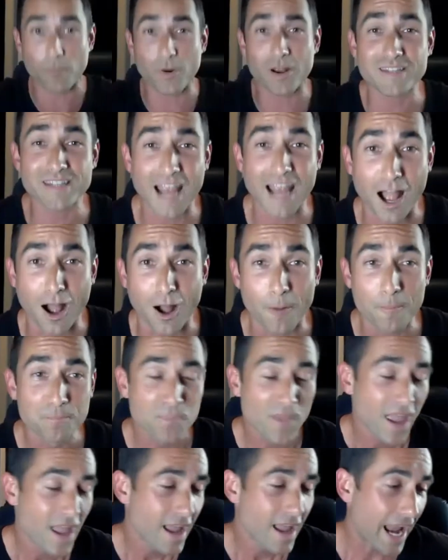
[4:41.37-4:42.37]
went to hell.
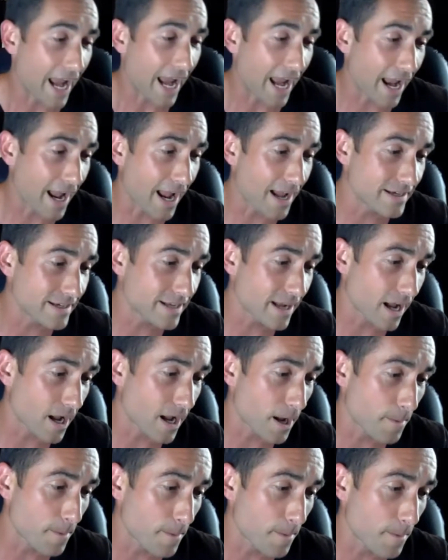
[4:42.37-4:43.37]
And
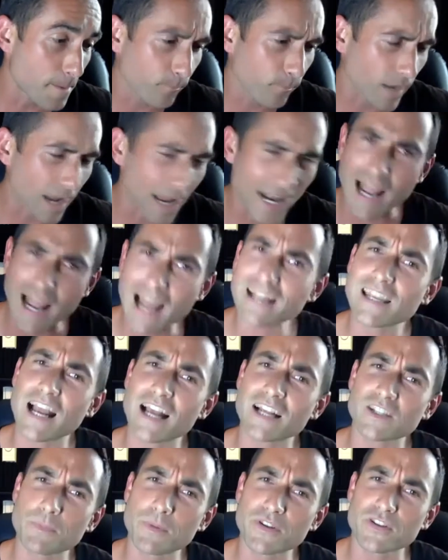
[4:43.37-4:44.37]
I had to
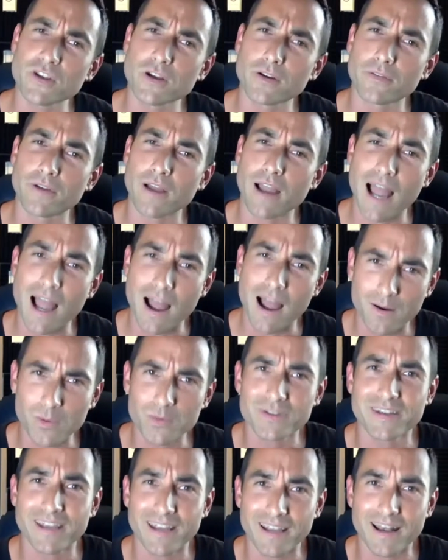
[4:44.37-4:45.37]
ask myself, how
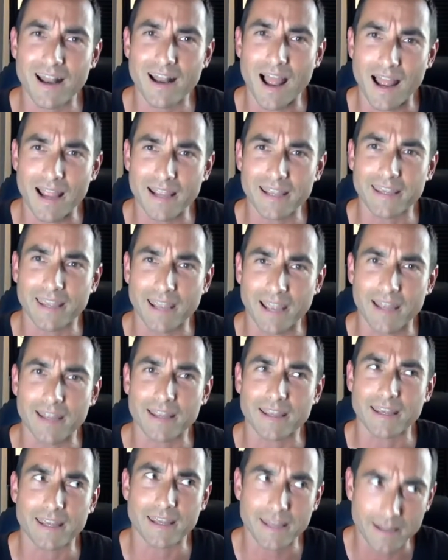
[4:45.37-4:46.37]
did I get
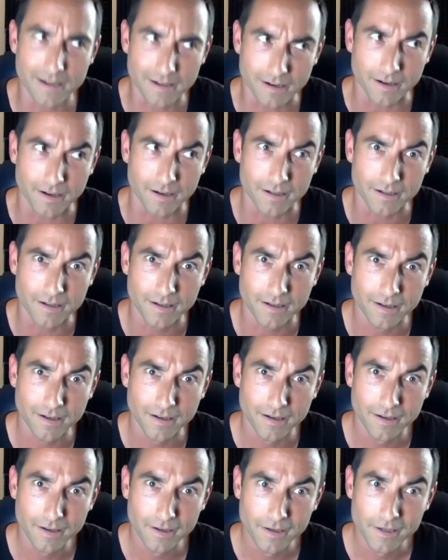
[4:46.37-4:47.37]
here?
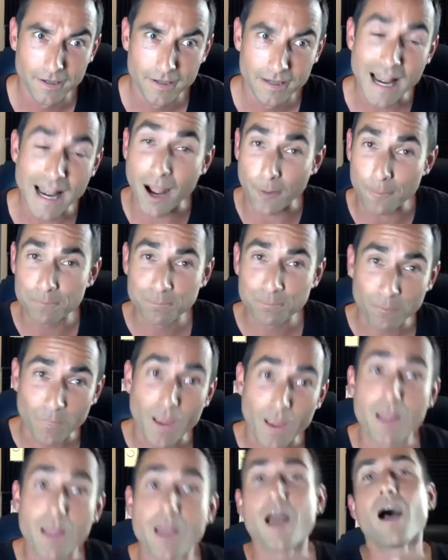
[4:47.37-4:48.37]
Now,
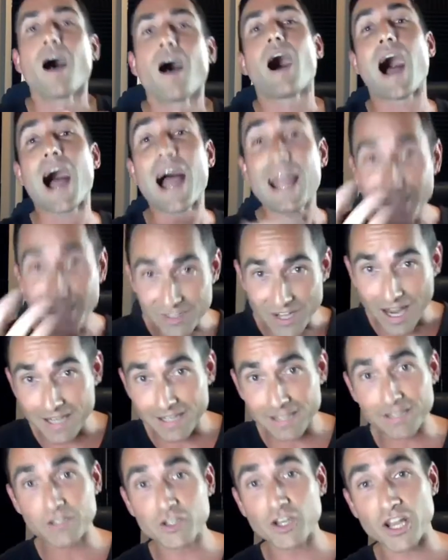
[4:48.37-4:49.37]
I
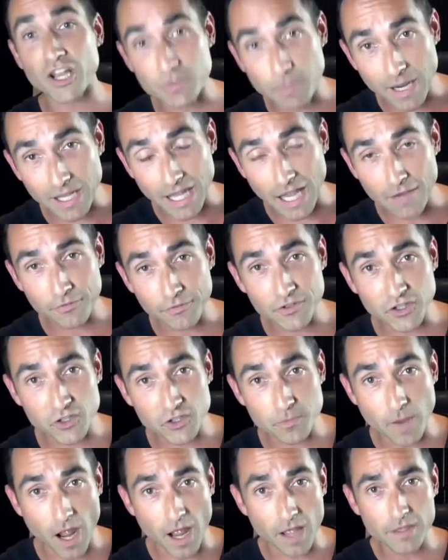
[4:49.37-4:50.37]
decided to change my life and
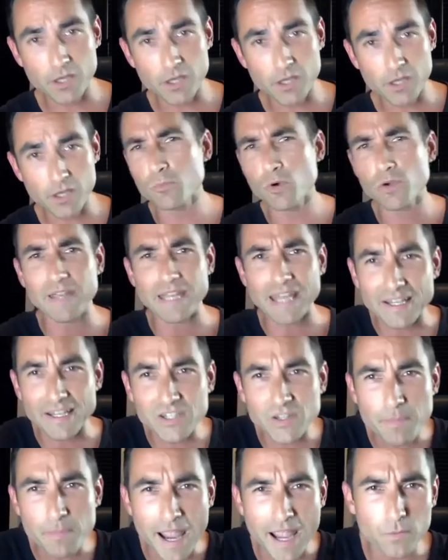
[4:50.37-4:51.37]
just, you know the movie
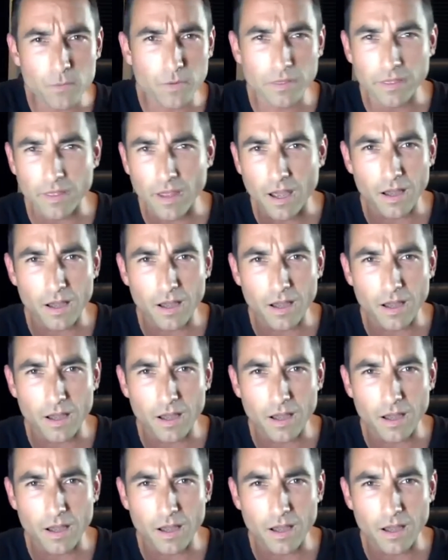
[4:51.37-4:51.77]
Yes Man with,